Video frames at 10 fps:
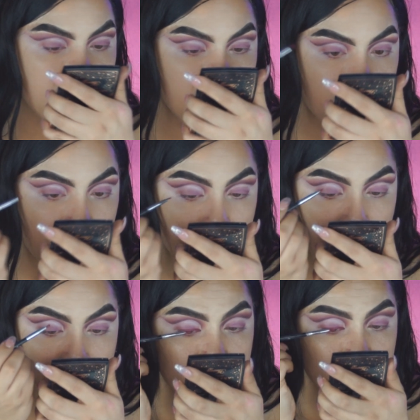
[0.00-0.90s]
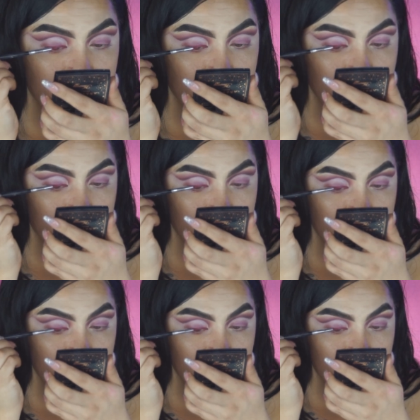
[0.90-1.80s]

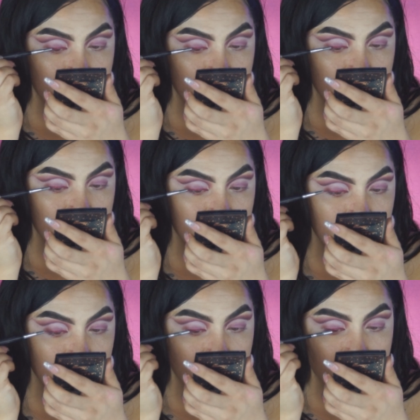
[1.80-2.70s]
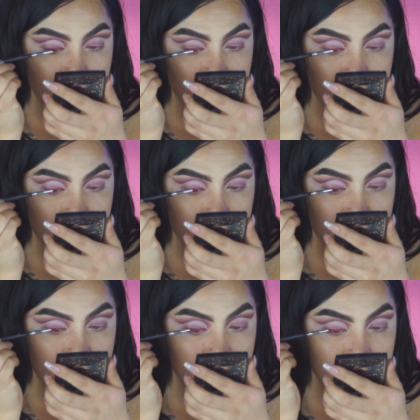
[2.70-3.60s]

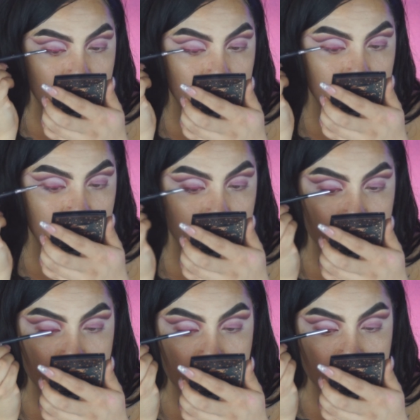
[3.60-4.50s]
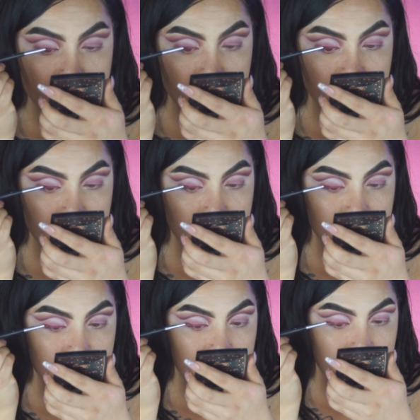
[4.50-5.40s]

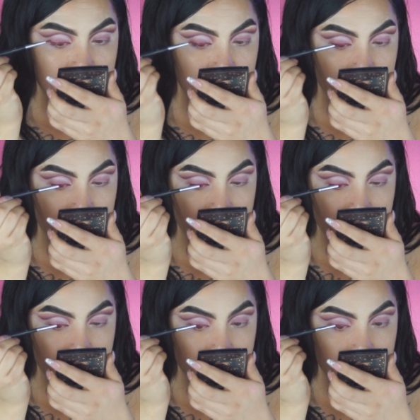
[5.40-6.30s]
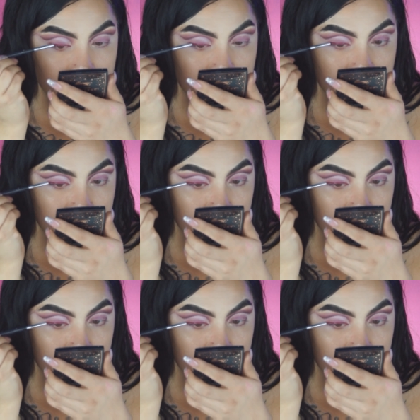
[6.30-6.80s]
[no speech]